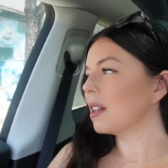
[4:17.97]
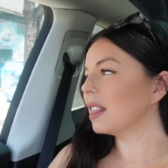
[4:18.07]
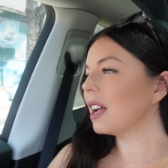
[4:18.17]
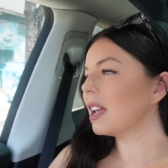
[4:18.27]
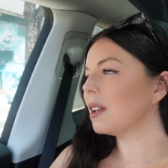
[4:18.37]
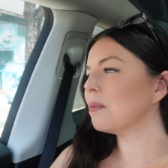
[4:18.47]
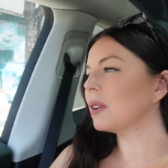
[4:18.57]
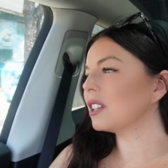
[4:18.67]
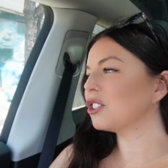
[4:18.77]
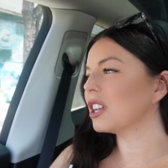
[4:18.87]
let him
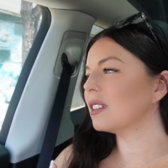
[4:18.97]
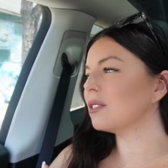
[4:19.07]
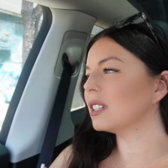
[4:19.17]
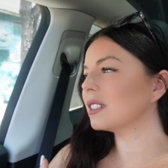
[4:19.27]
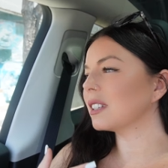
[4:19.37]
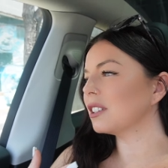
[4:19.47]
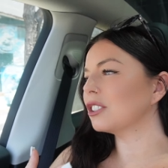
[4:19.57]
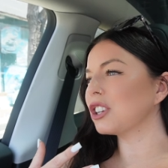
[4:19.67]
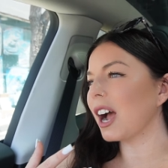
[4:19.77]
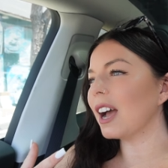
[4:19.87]
channel his
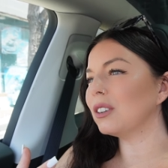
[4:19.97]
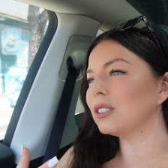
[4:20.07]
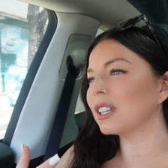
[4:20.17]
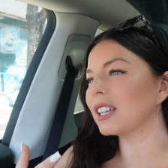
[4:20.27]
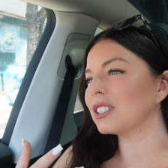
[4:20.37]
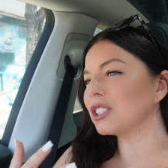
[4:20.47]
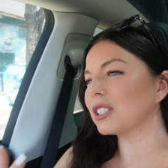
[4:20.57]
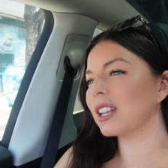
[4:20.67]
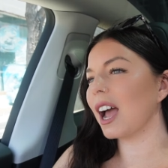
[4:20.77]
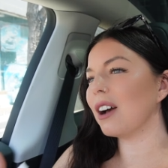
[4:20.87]
inner child and
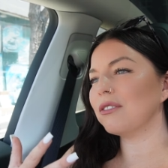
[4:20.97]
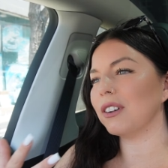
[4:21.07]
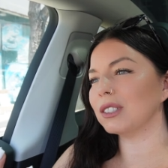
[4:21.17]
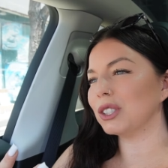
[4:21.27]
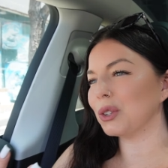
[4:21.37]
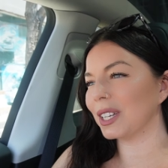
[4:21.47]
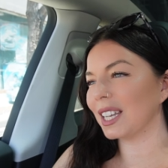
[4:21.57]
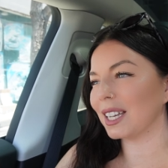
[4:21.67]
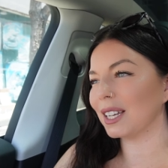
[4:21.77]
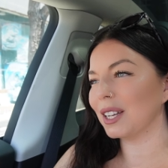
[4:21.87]
just have fun doing
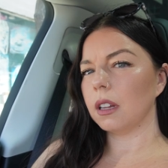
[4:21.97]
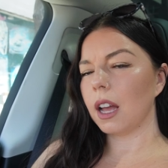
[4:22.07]
it.